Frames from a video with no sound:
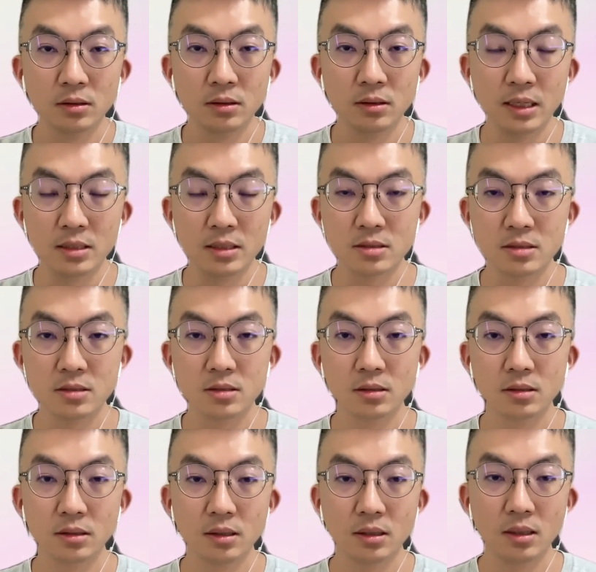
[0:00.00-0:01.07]
Yes,
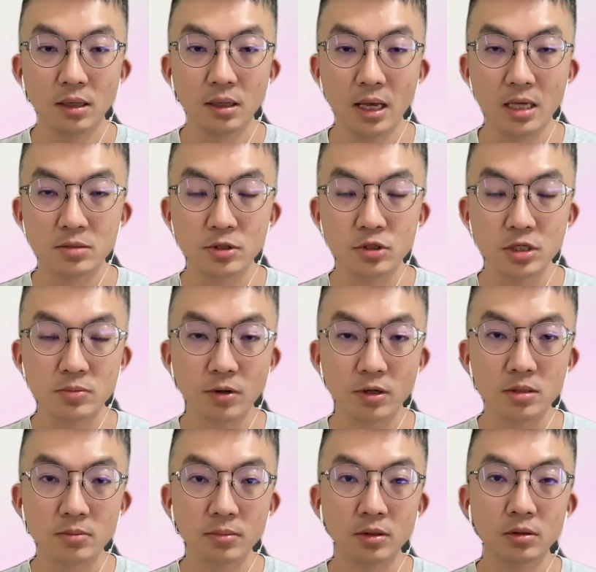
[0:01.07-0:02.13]
as much as
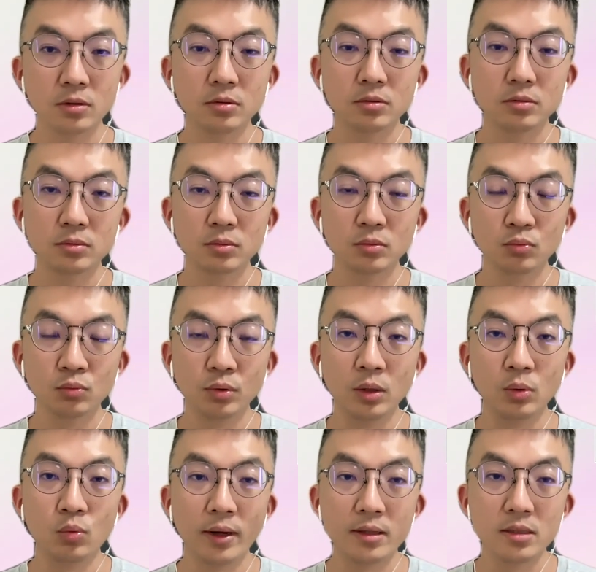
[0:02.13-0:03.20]
possible, we
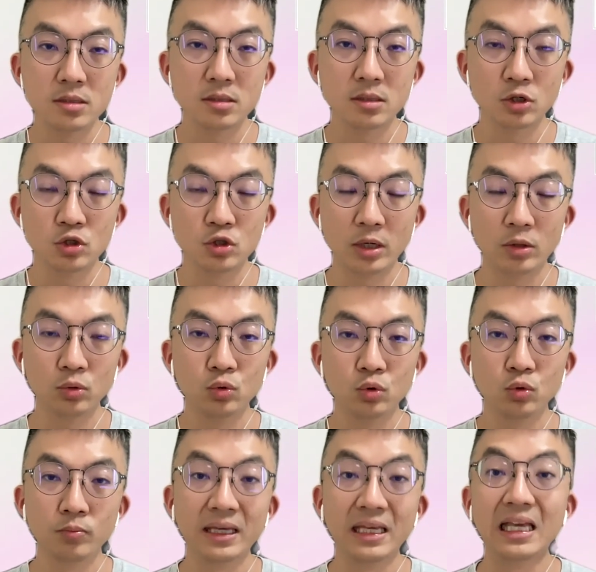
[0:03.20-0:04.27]
want the child
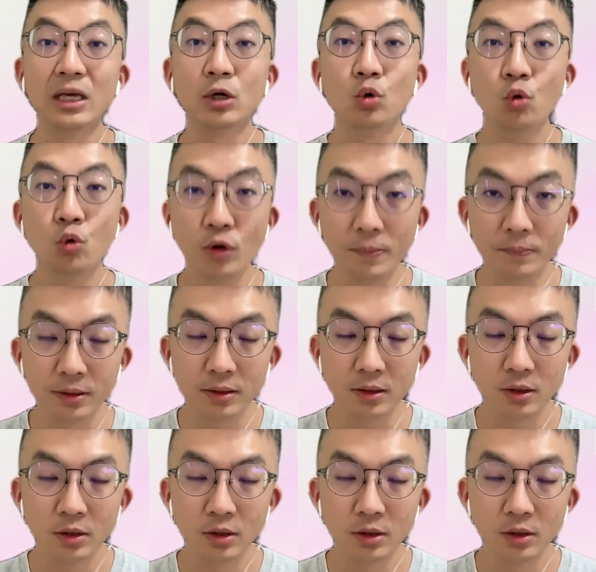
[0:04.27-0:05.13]
to be equipped